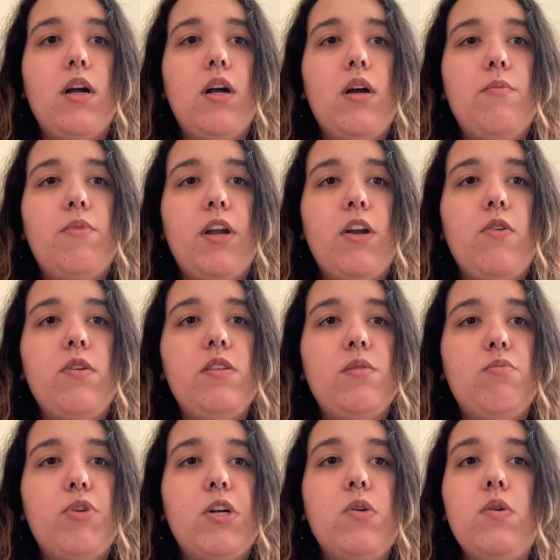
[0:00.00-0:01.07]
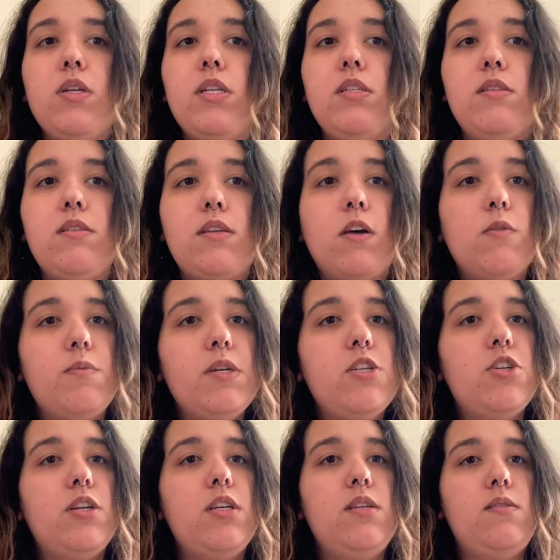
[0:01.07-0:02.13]
But I know he's in Brickell and he's in South
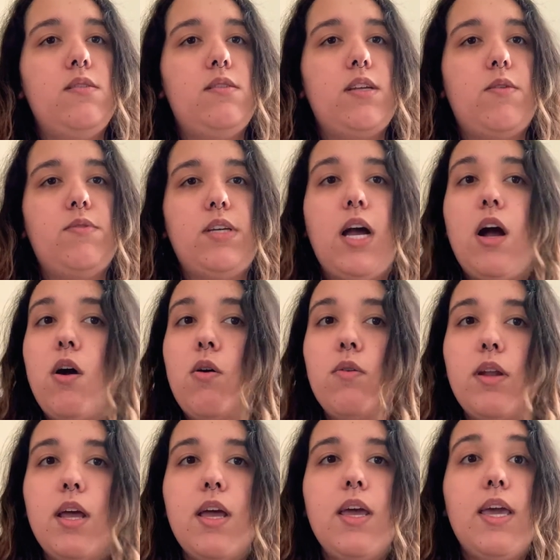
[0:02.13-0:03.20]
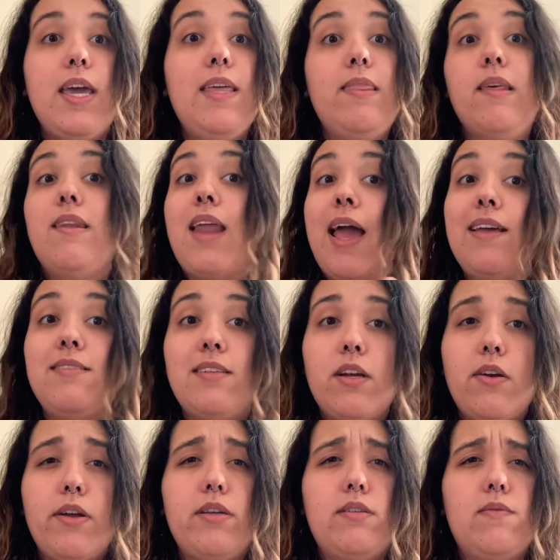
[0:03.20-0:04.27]
Beach and he's in downtown, in the nice
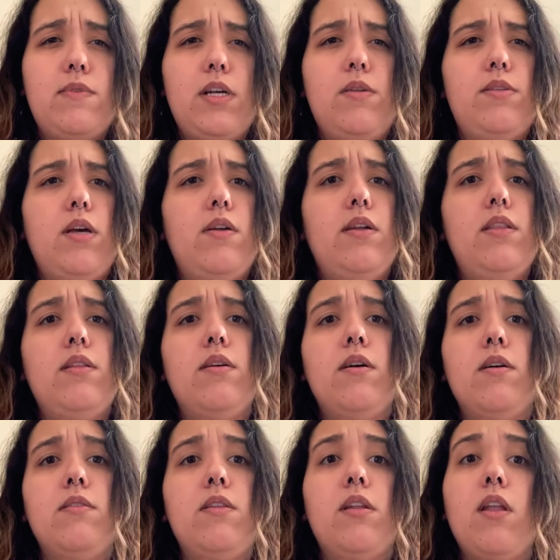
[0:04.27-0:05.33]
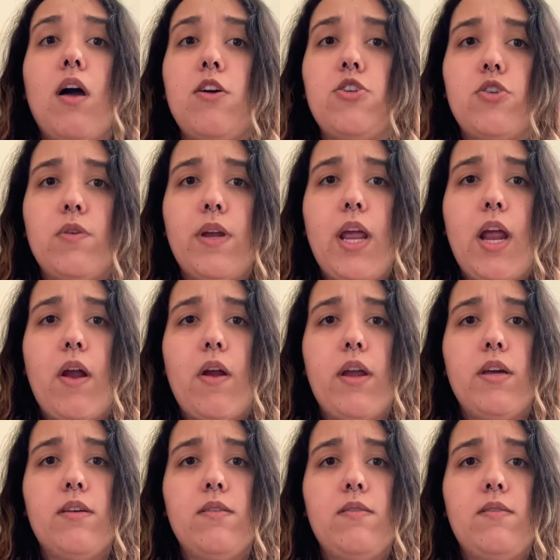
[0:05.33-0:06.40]
areas of downtown, in the luxury
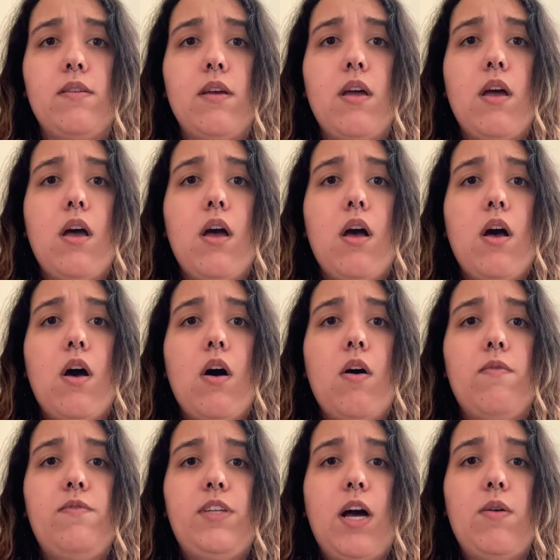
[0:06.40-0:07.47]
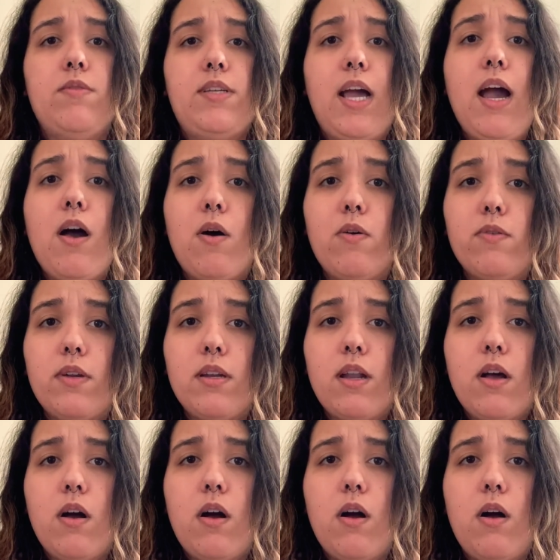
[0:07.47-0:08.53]
areas of downtown.
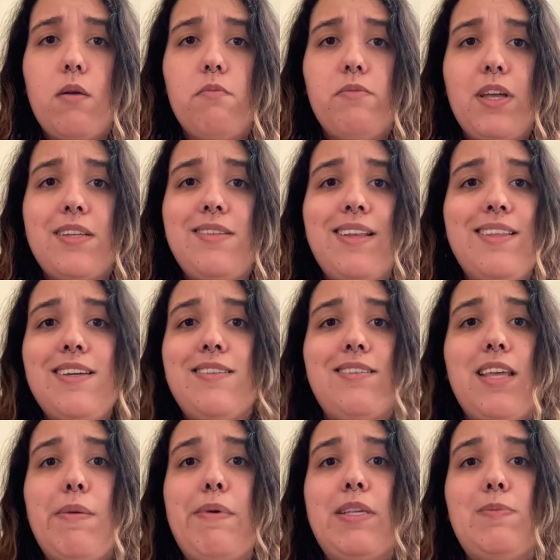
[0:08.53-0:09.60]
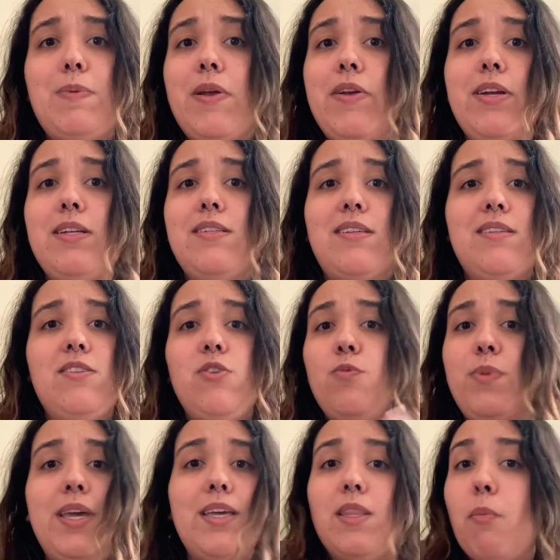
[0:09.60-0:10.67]
That's not the same experience as you
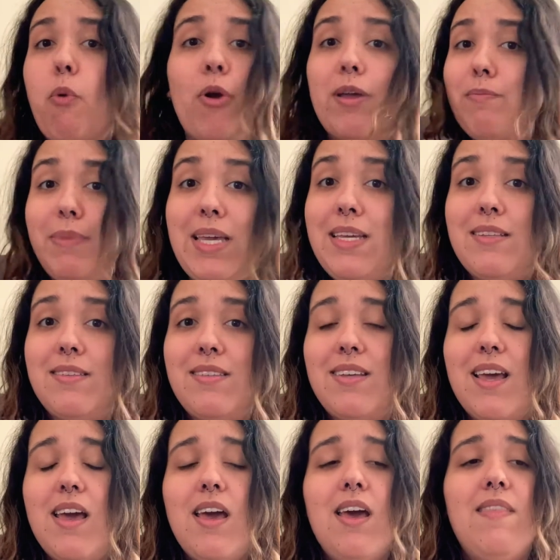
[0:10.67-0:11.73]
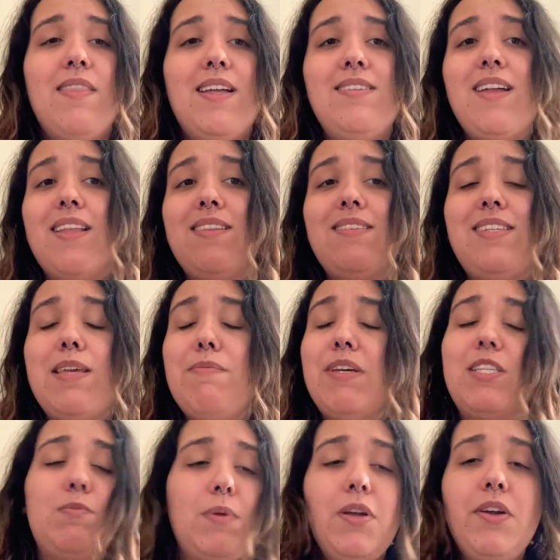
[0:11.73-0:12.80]
being in the pork and beans. That's not the same
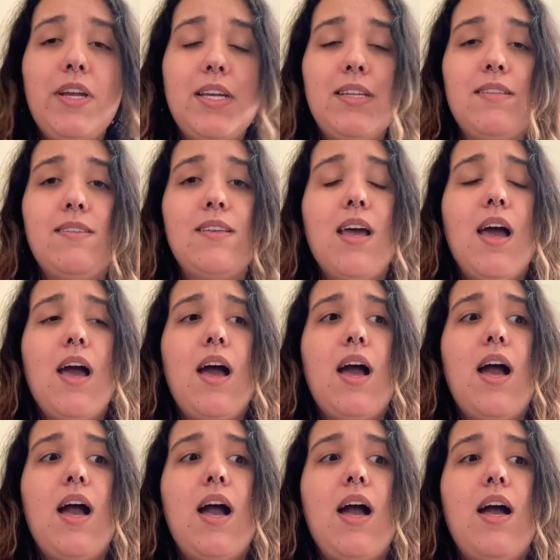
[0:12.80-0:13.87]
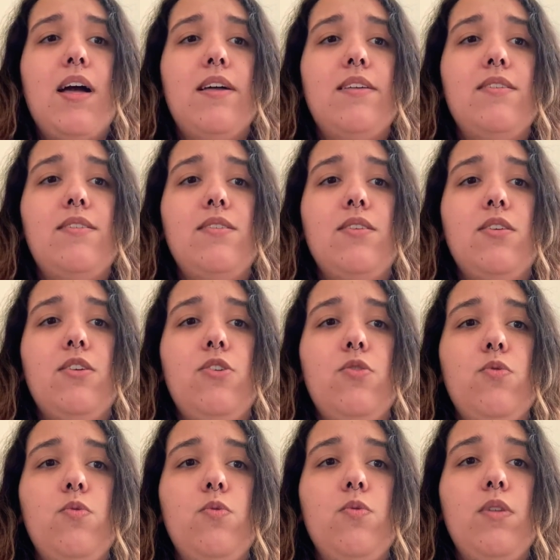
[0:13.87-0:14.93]
experience as
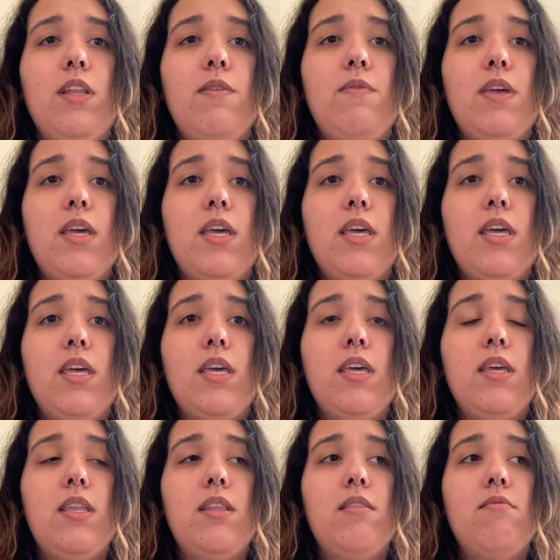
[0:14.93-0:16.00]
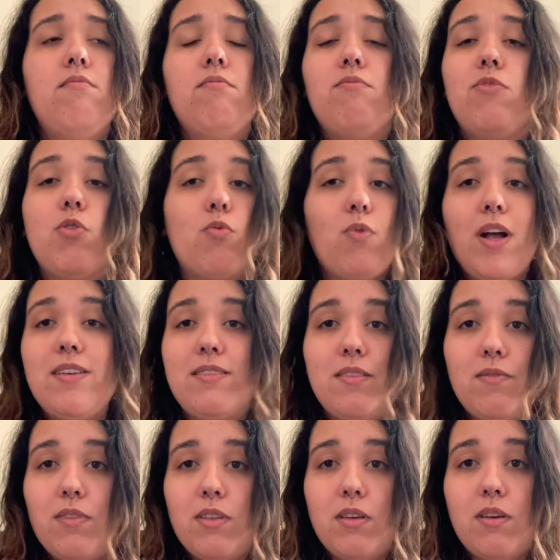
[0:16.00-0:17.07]
you living in the rest
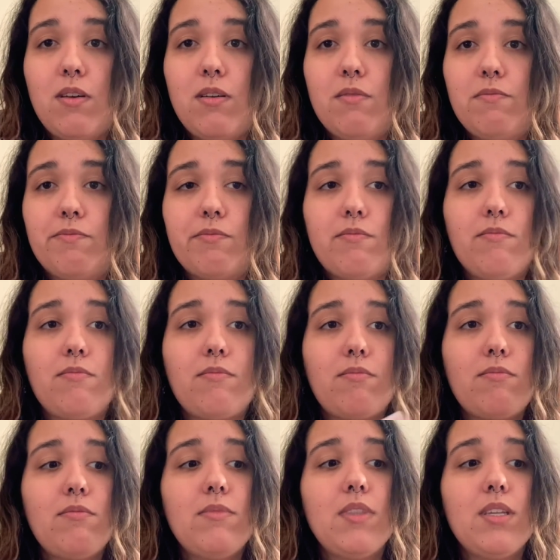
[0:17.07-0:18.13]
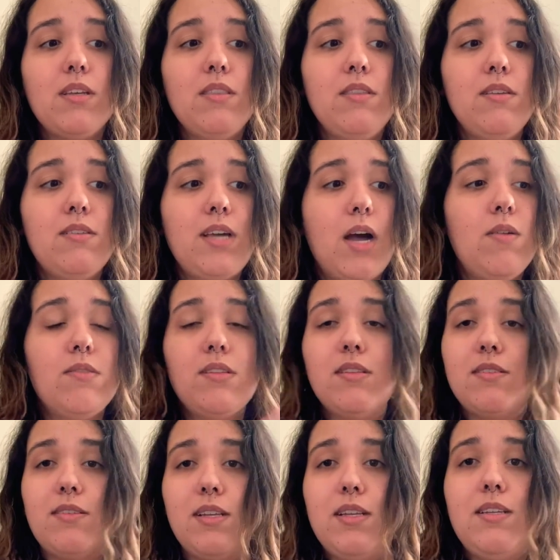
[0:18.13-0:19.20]
of the towns and
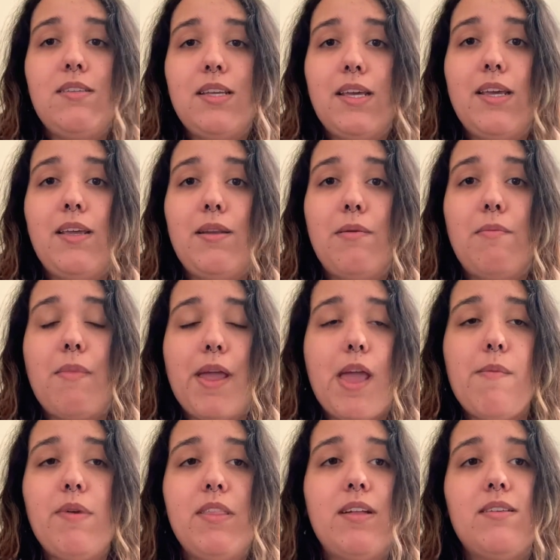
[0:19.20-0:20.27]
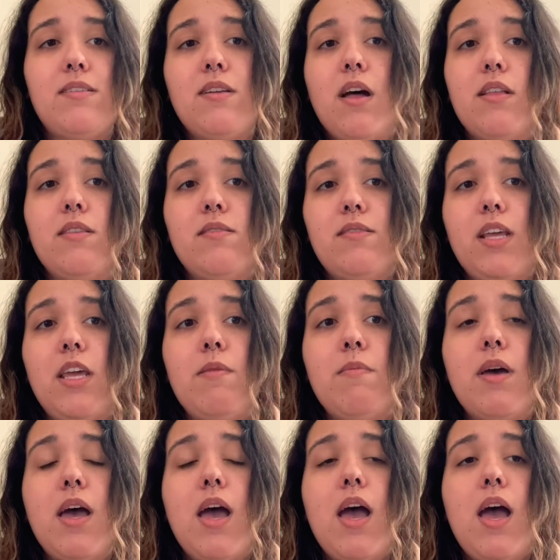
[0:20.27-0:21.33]
the cities in Miami. That's not the
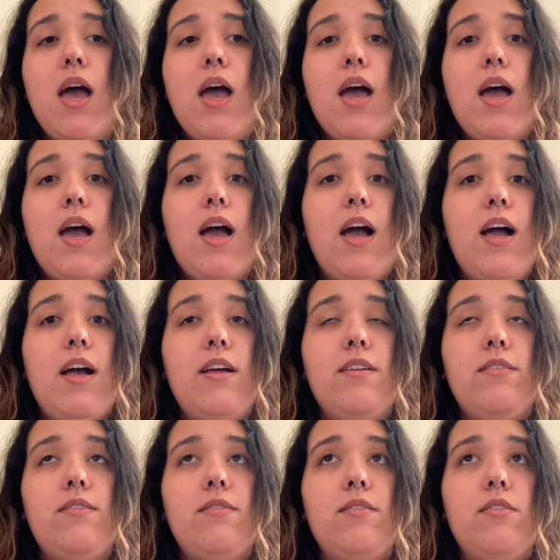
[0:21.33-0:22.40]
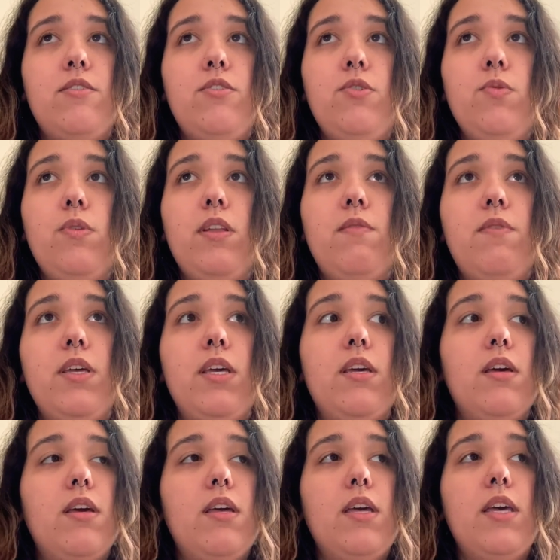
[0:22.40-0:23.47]
same as you
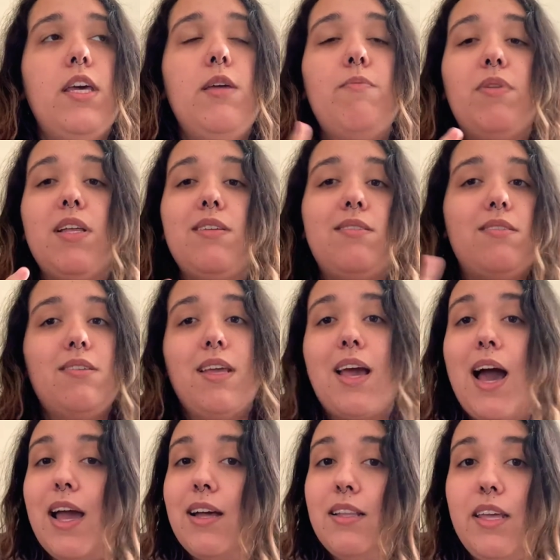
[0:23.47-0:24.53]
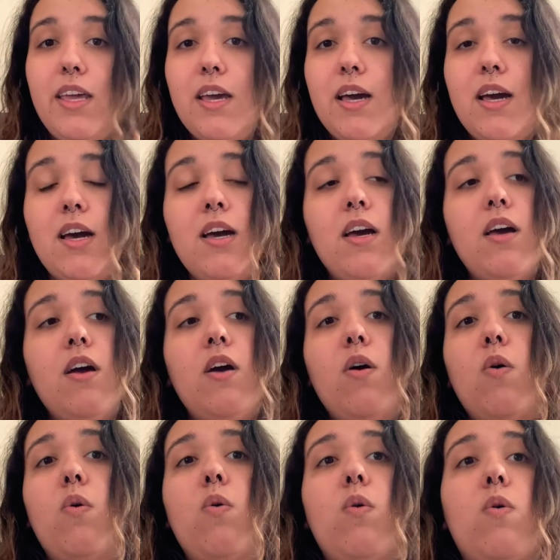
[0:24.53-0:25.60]
living in places like Hialeah
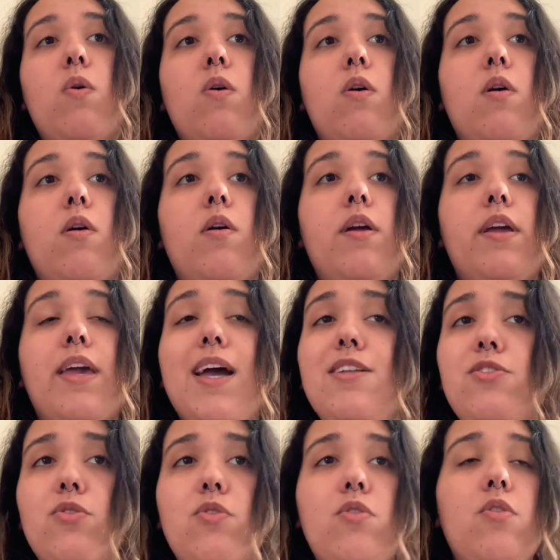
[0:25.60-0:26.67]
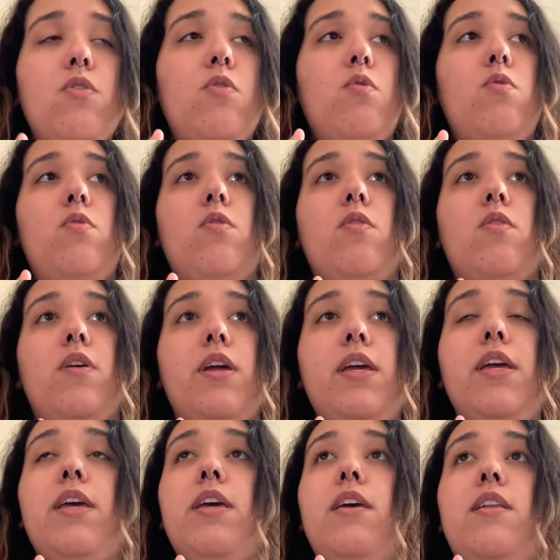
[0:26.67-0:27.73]
or in Kendall or
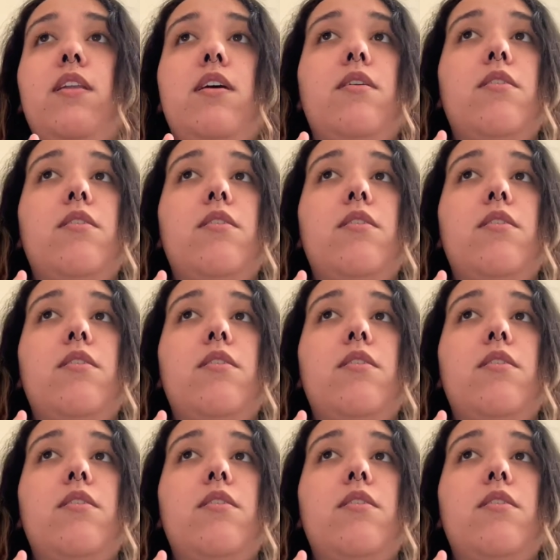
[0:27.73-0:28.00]
in